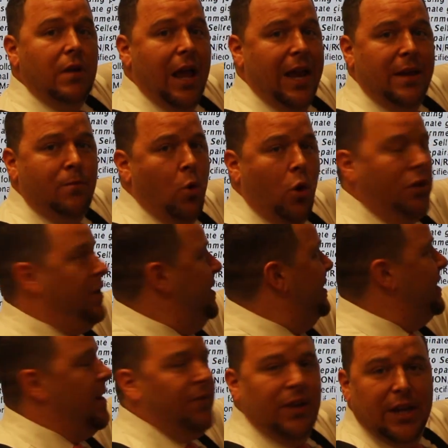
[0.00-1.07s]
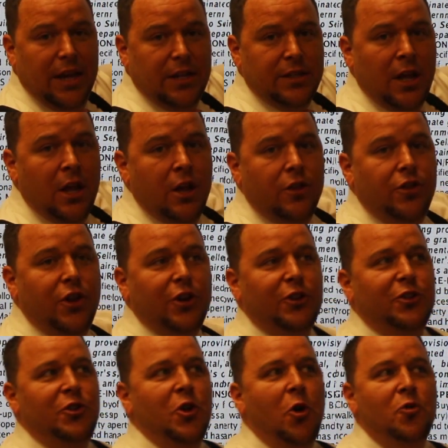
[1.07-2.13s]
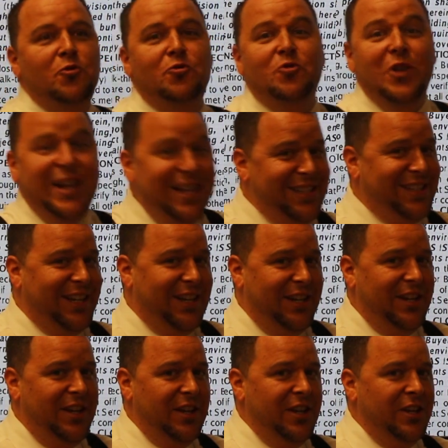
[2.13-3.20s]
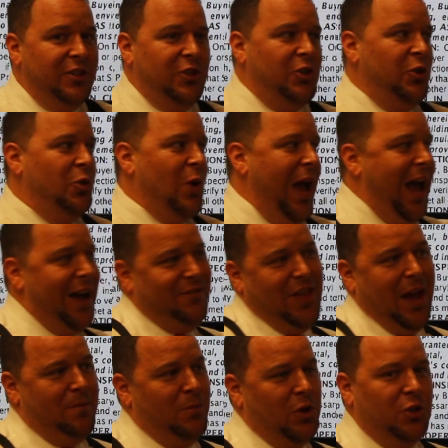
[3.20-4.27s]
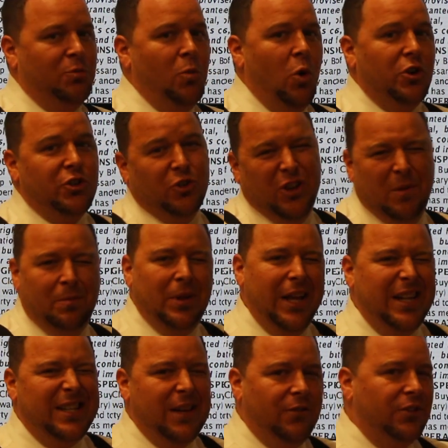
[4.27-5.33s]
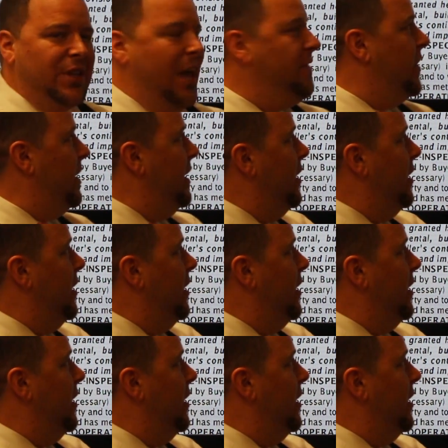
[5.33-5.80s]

any more than 7 days. There's no reason to have that much more. So I'm playing devil's advocate